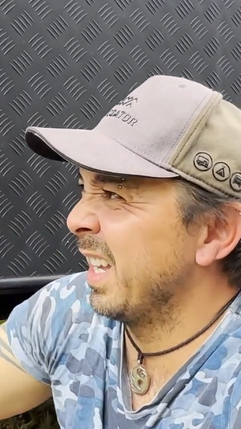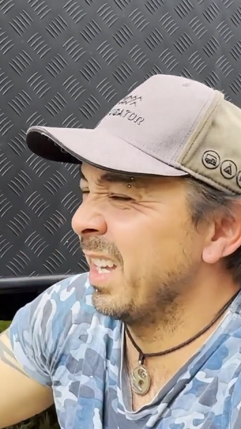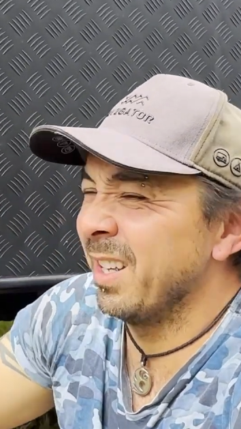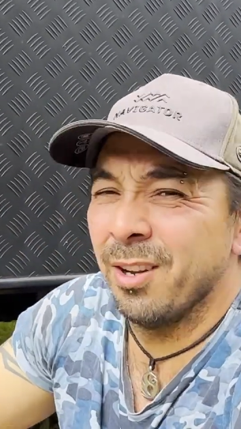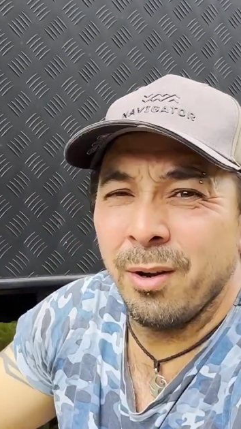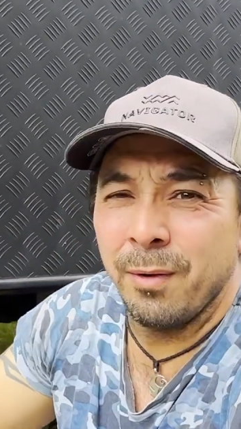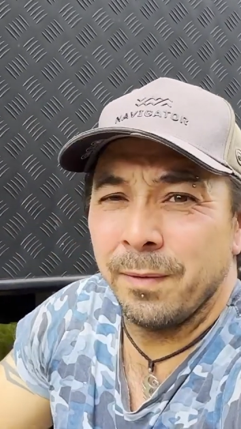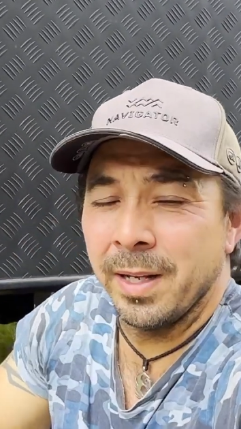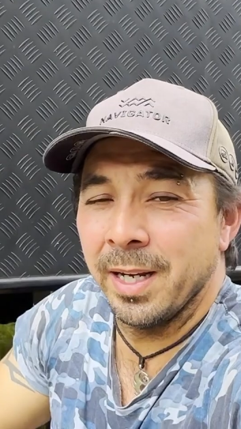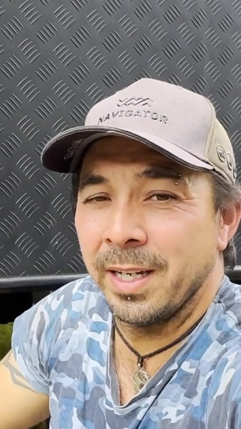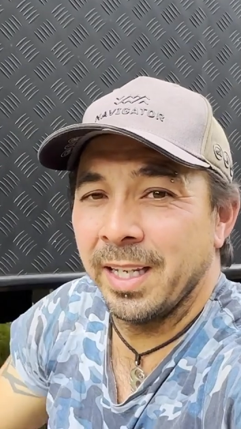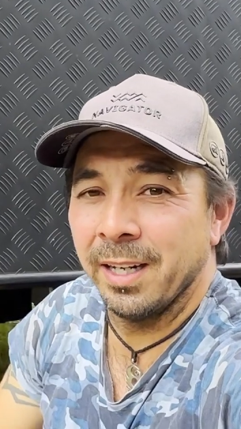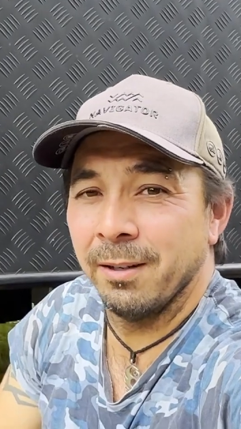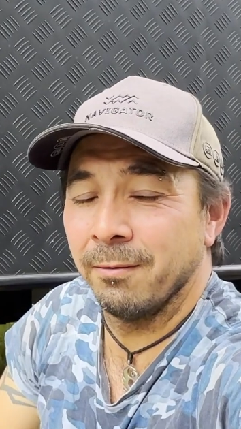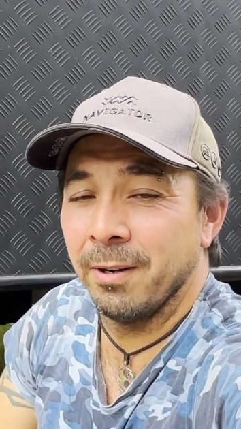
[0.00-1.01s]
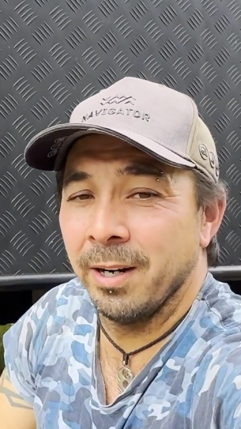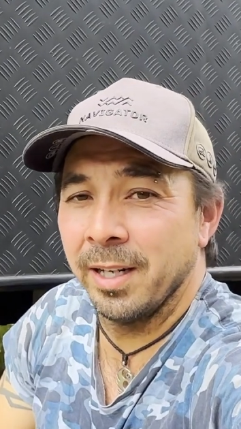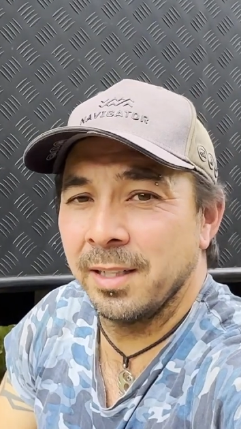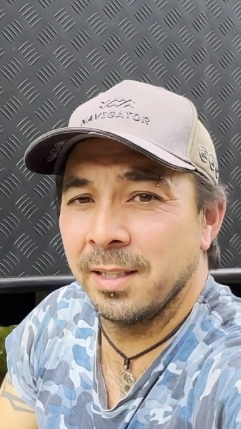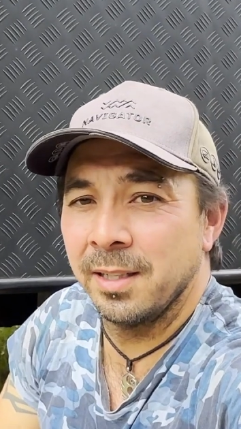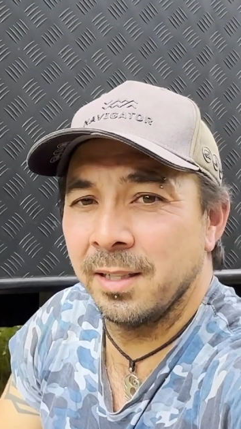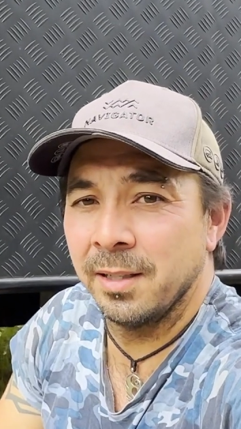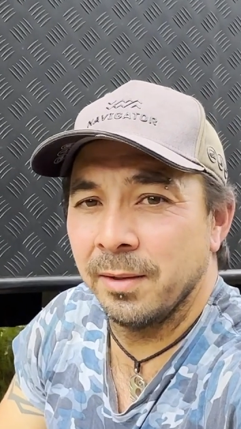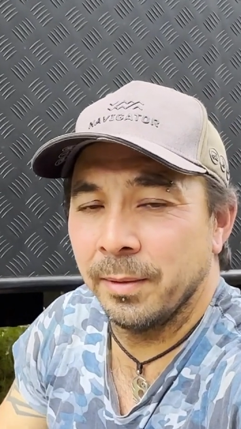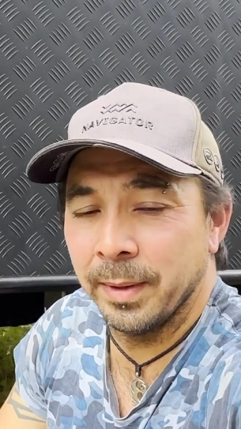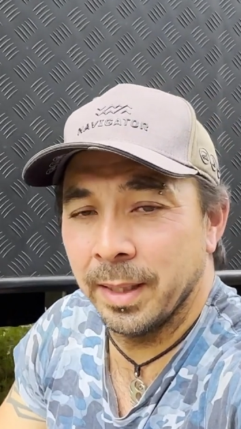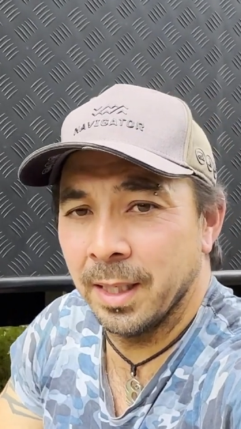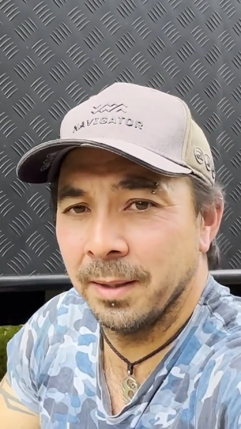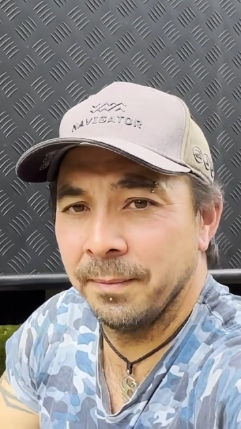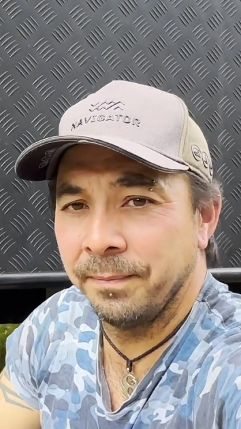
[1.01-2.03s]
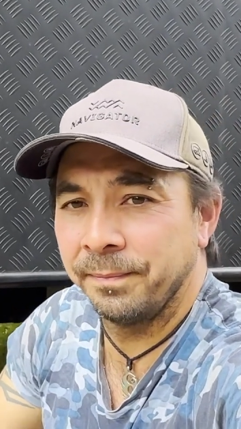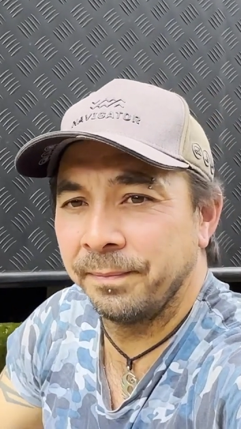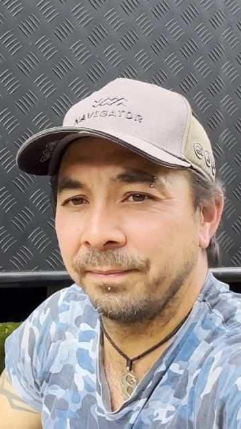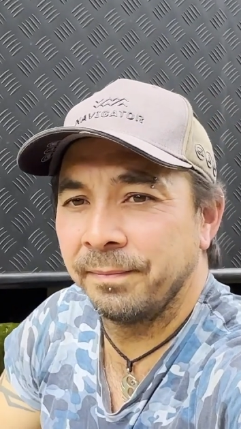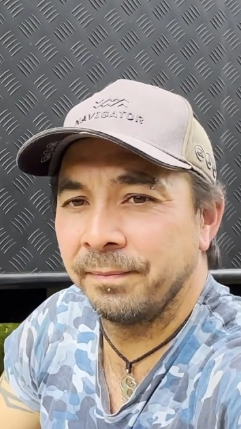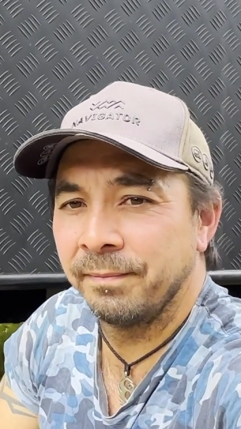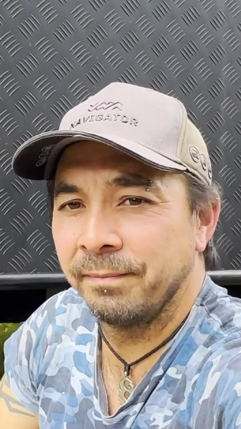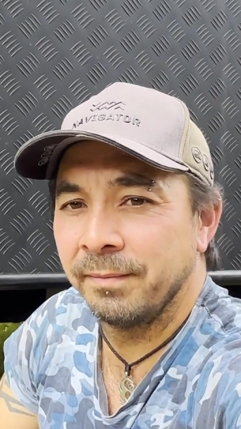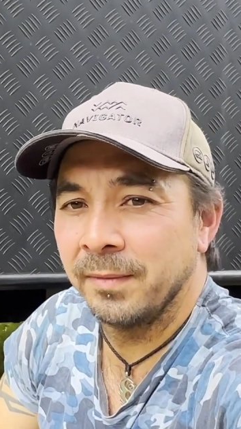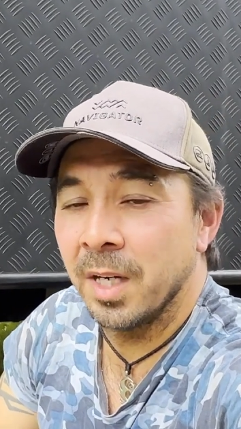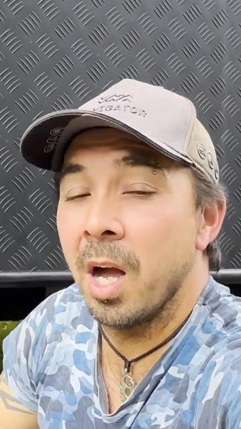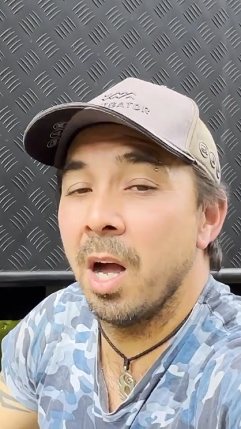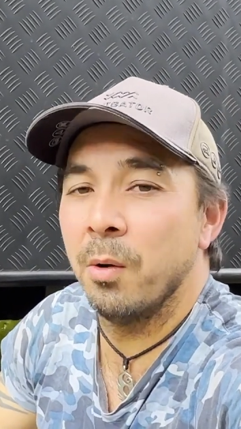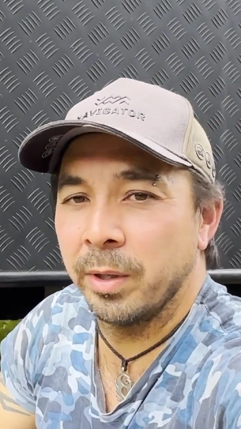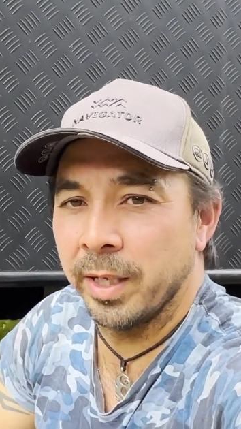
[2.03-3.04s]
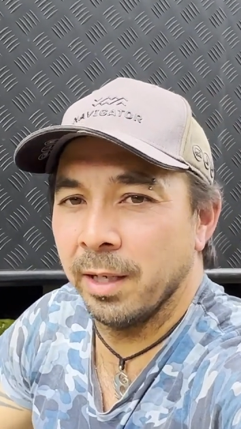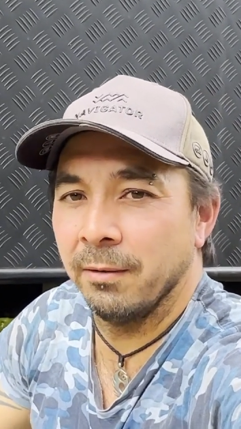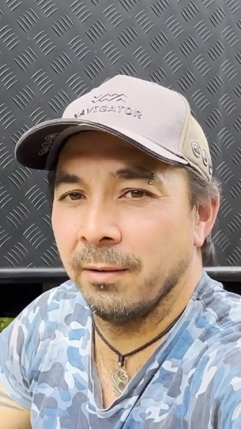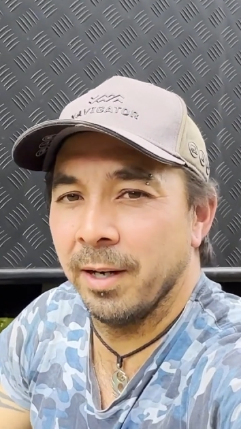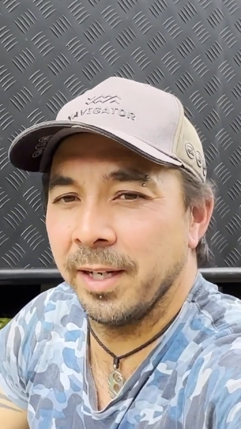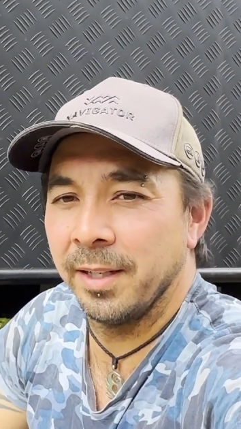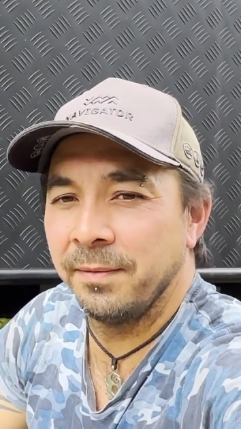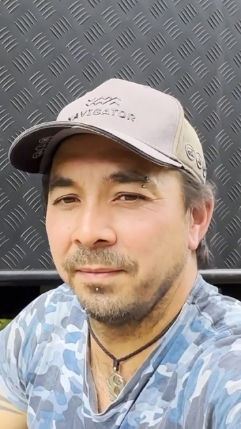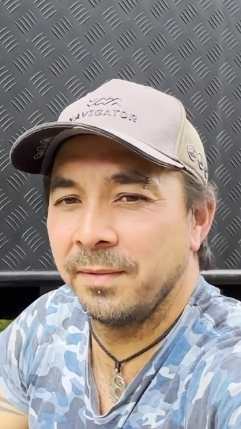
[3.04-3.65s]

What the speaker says: and hopefully I'll get it right. Well, I will get it right.